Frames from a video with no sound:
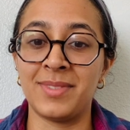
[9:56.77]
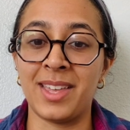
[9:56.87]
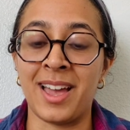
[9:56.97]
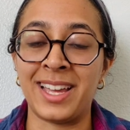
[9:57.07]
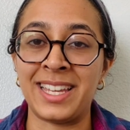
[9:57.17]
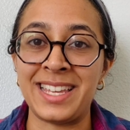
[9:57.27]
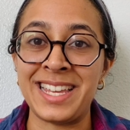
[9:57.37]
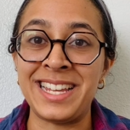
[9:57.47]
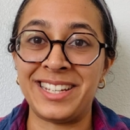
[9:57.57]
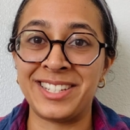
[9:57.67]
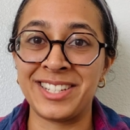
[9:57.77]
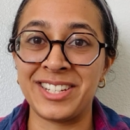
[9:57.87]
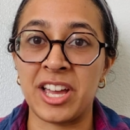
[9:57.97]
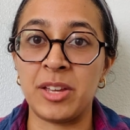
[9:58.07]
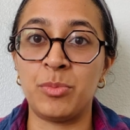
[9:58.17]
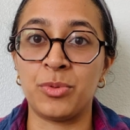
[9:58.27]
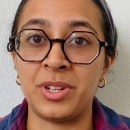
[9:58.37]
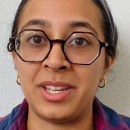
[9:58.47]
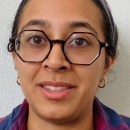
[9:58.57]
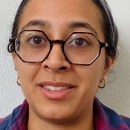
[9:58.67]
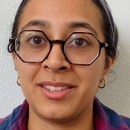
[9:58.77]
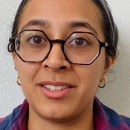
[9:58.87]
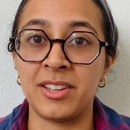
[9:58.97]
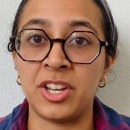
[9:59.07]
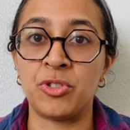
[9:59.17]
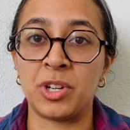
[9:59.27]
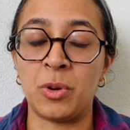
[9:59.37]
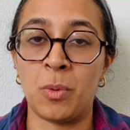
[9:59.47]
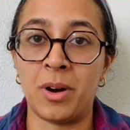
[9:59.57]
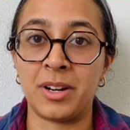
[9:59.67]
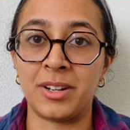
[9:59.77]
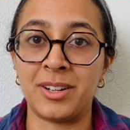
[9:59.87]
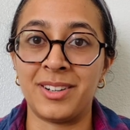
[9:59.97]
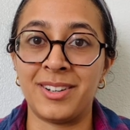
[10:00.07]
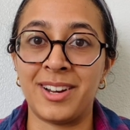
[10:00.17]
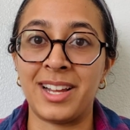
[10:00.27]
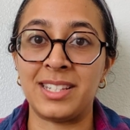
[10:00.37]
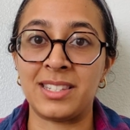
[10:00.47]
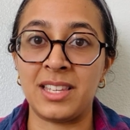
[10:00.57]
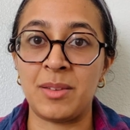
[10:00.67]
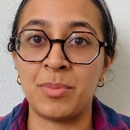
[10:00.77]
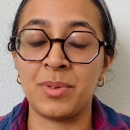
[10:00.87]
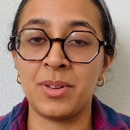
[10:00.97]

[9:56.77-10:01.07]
I eat, I breathe, I drink water, I sleep.